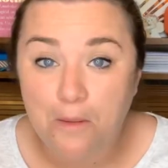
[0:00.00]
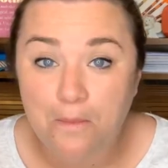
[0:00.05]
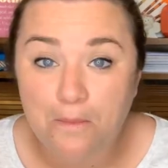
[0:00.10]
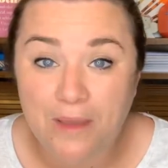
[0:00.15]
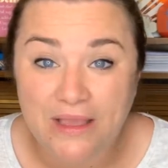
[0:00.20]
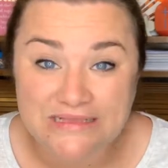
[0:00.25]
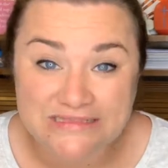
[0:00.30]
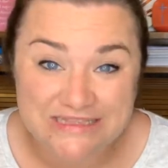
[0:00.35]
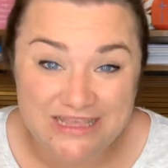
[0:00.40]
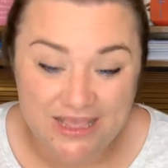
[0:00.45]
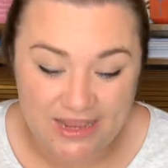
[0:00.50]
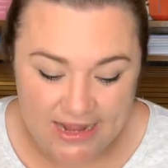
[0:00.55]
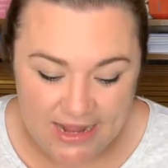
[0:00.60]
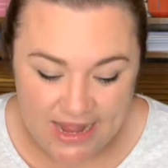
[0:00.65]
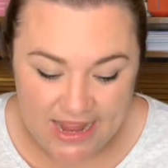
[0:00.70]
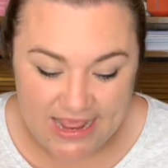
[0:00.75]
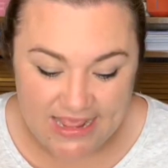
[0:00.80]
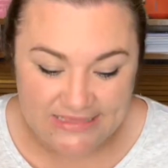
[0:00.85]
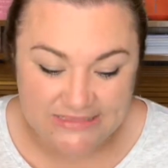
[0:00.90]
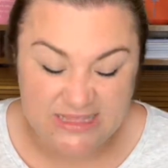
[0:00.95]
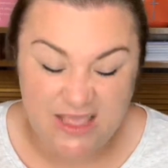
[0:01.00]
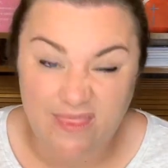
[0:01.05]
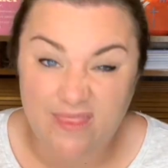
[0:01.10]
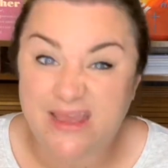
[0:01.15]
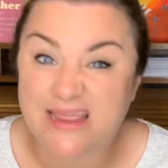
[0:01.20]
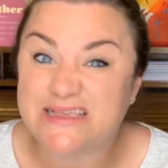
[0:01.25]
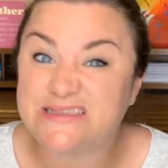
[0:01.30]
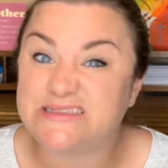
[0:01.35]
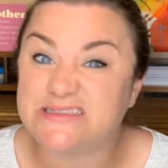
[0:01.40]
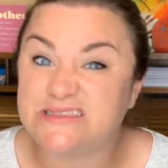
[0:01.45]
My son is saying that
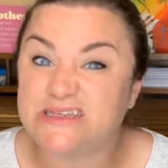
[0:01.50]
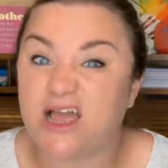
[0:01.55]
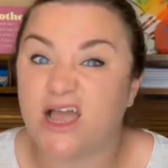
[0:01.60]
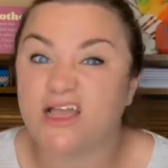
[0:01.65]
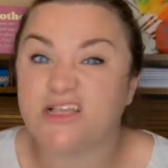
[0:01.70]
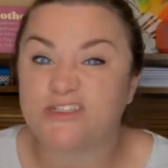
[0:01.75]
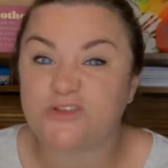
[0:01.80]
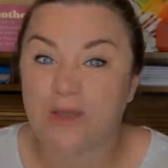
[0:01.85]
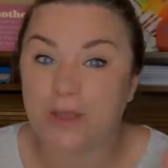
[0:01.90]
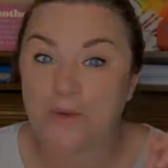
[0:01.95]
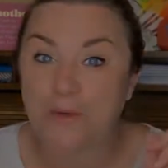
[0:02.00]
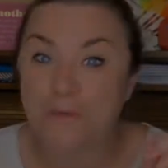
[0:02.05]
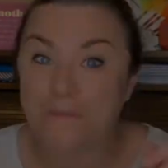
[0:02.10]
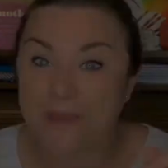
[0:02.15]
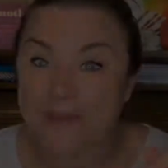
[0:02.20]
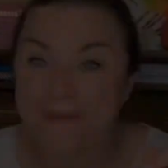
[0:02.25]
he's stuck, so I'll